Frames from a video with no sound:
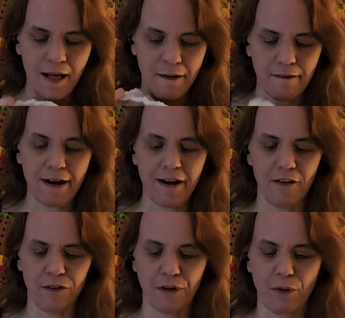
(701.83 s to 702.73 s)
right,
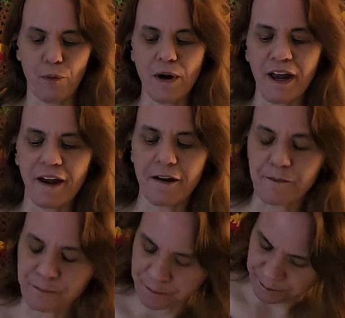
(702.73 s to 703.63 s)
it's like way
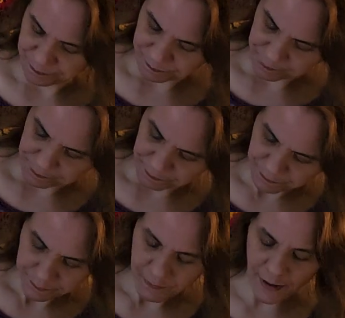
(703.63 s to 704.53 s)

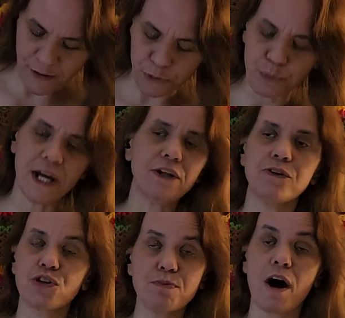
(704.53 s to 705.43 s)

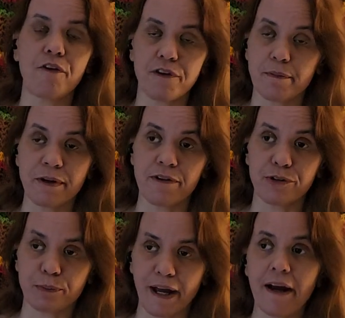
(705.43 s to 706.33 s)
too small for
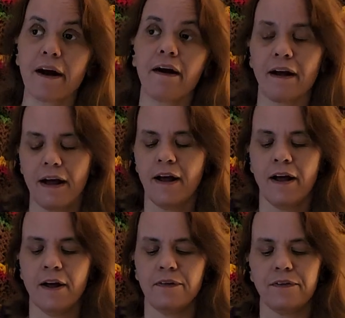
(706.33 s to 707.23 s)
Mr. Bear.
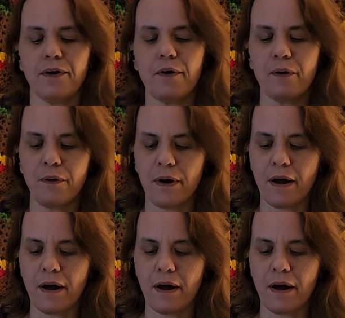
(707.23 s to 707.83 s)
So,